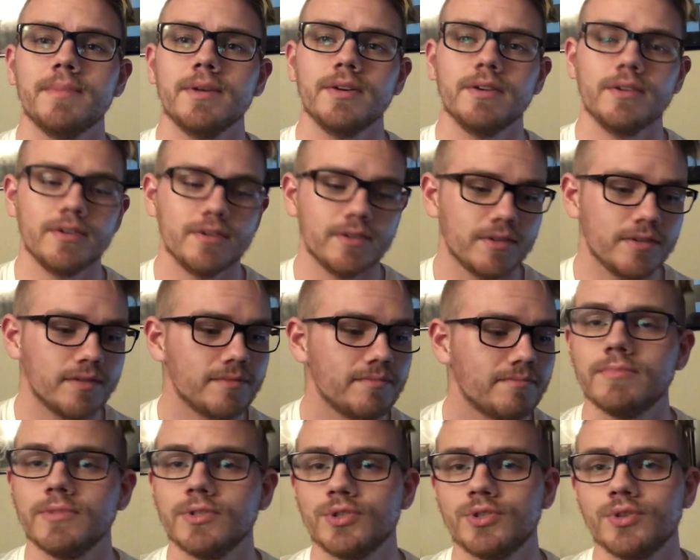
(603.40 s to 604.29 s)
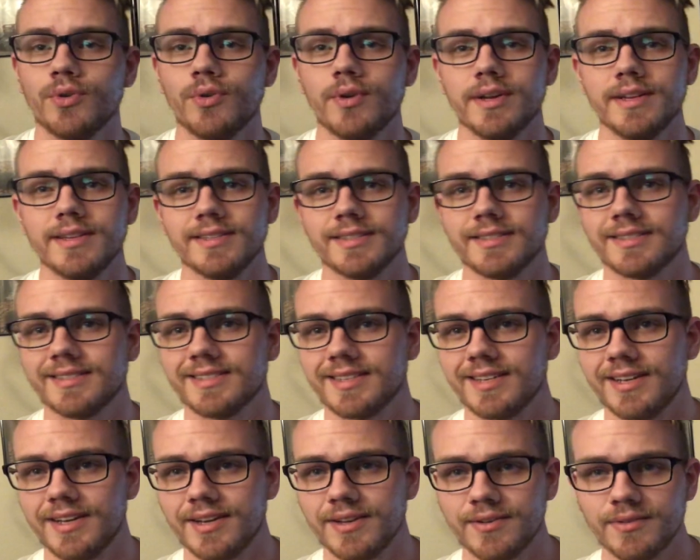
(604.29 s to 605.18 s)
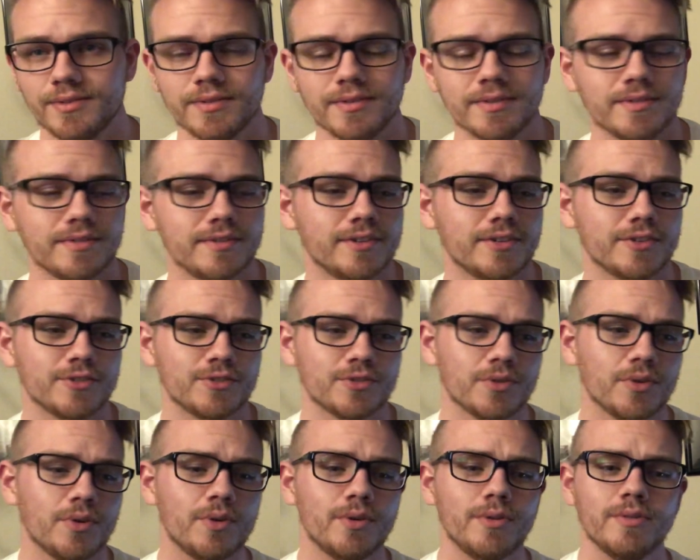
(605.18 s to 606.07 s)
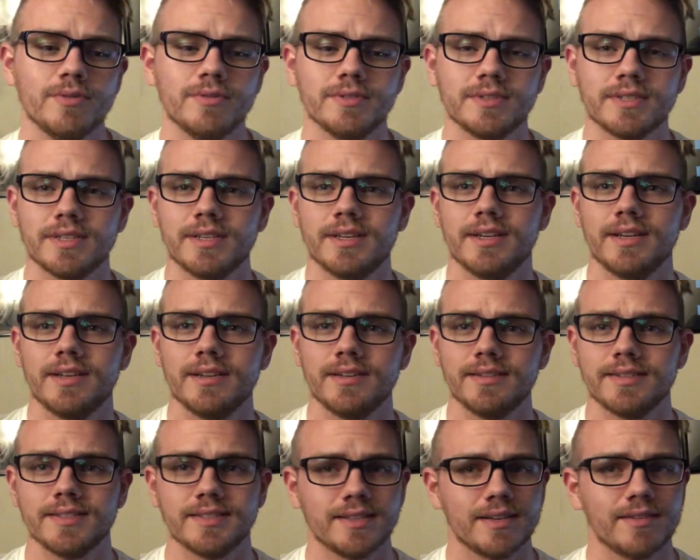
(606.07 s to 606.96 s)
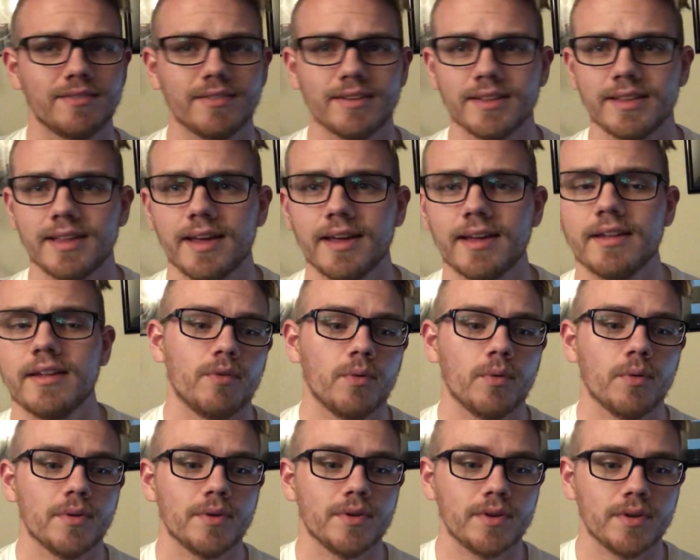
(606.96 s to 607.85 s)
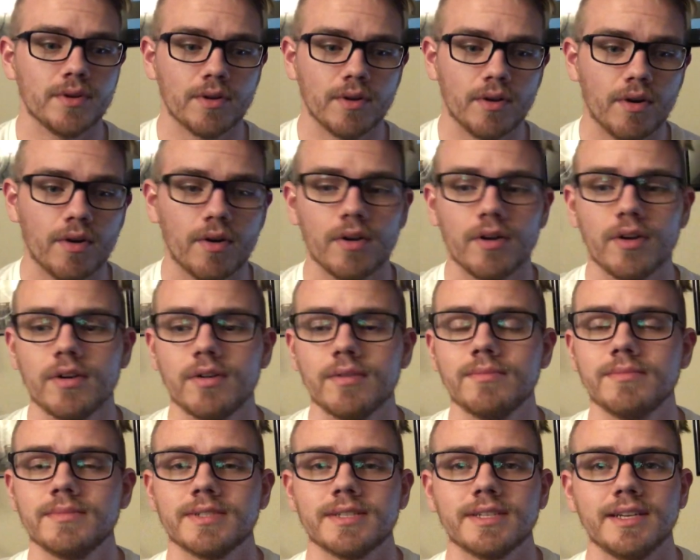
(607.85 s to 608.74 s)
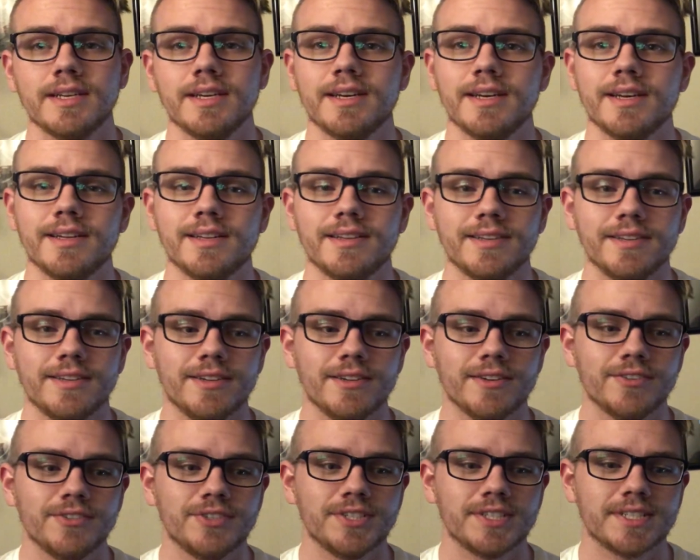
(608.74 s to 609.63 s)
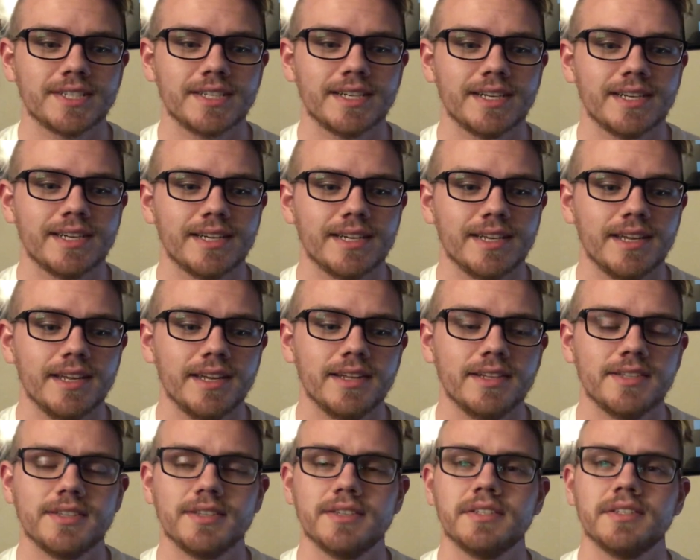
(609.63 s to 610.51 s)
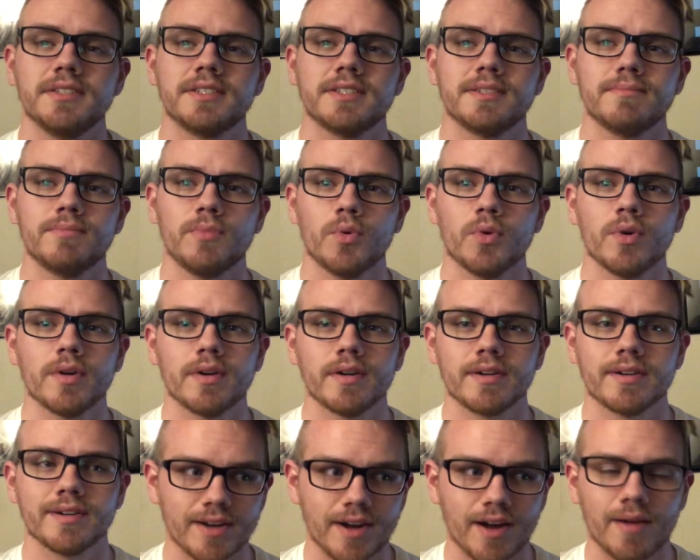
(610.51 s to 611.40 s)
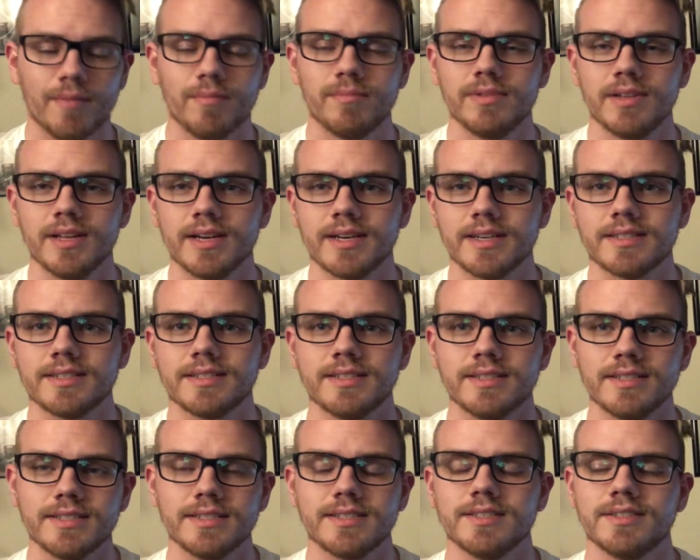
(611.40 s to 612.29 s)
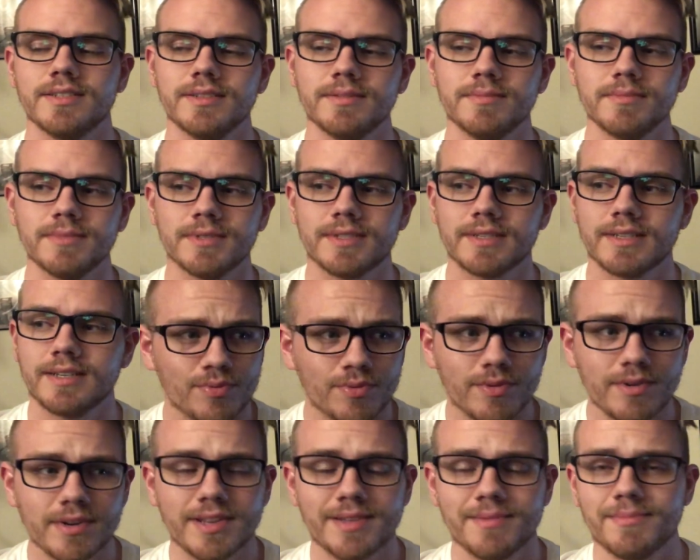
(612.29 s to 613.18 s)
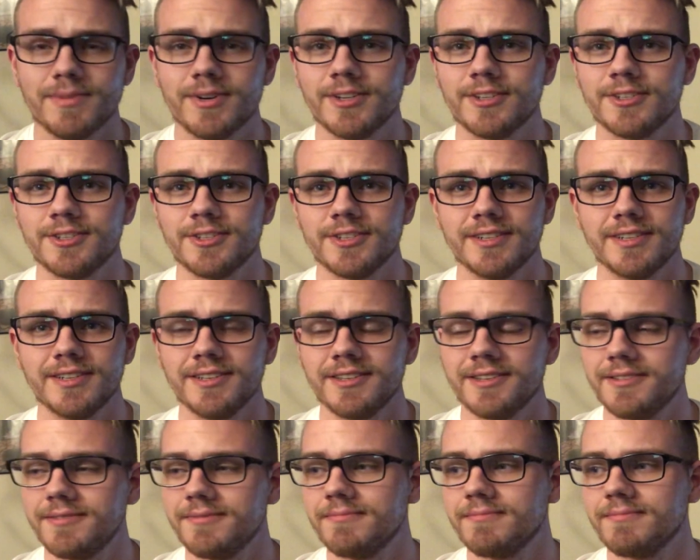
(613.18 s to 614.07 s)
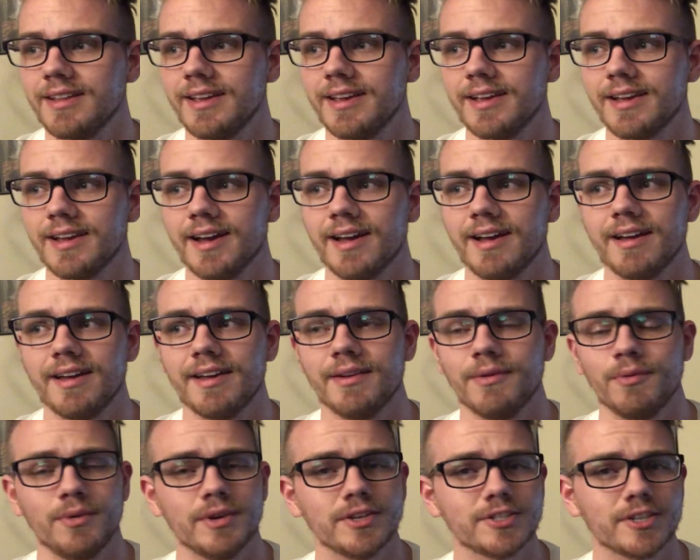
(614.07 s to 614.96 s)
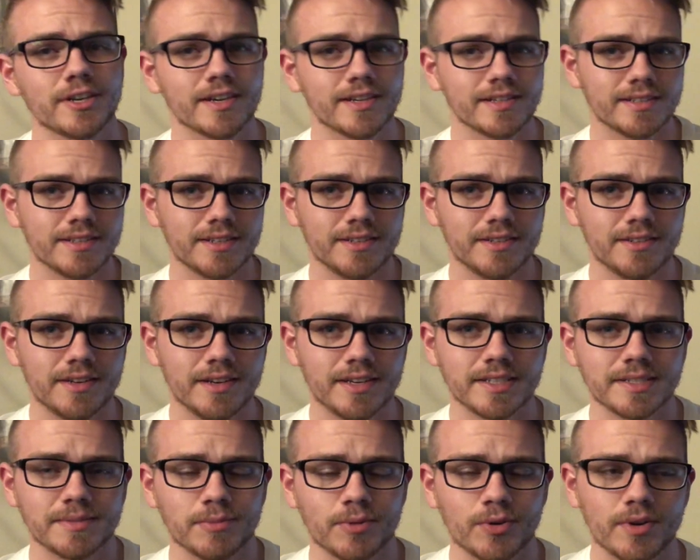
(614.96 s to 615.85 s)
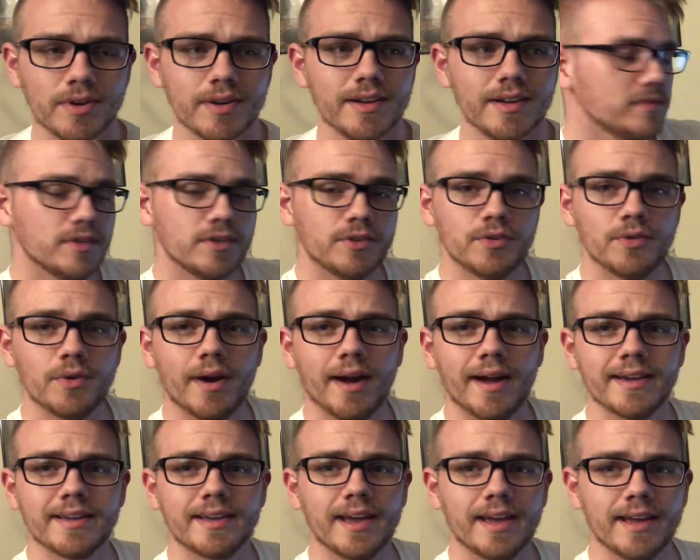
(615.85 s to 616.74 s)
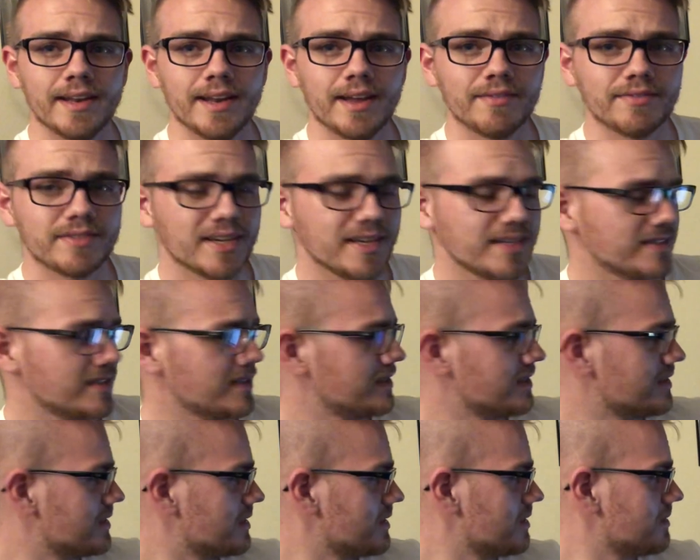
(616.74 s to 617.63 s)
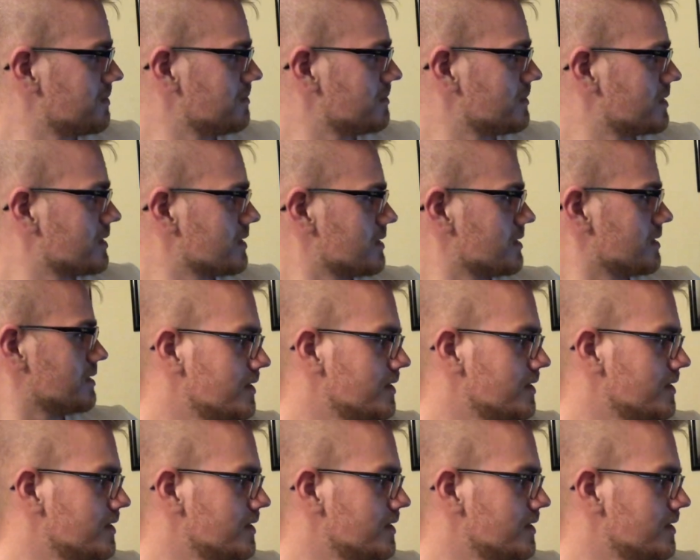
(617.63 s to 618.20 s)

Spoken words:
build joints and controls and stuff like that for your arms, and you're just gonna get into some more complex systems. Pretty much it. Like, I wish I could tell you guys more. You do IK and FK systems,